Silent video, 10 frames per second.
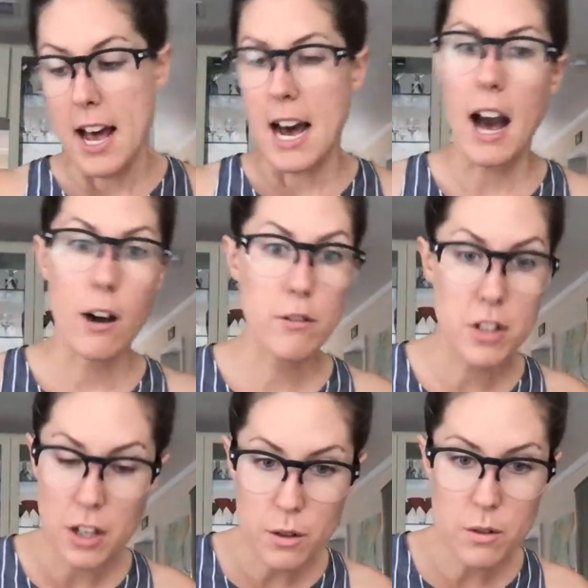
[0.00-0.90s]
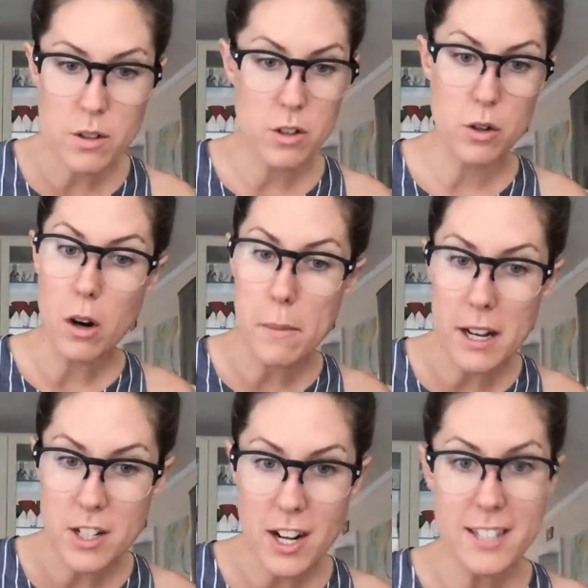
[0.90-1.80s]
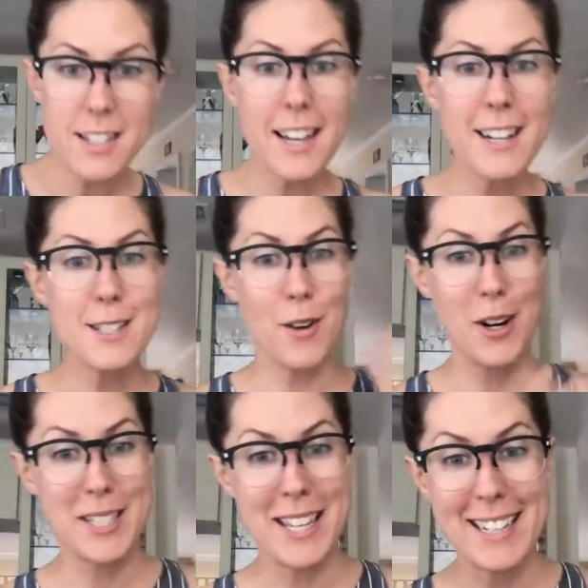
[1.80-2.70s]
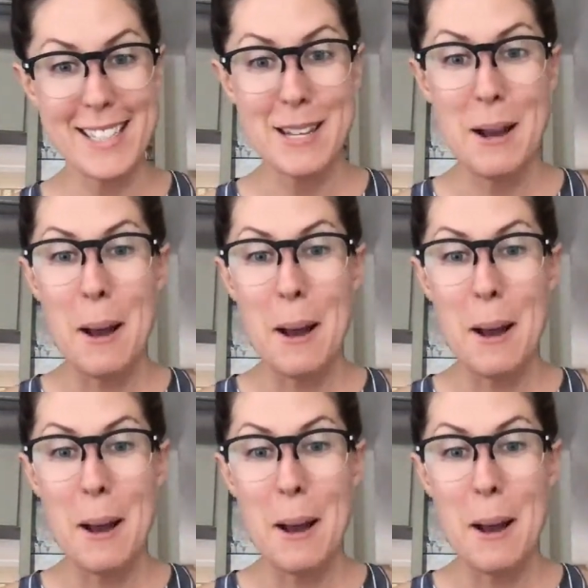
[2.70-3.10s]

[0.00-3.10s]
how to use store bought dressings versus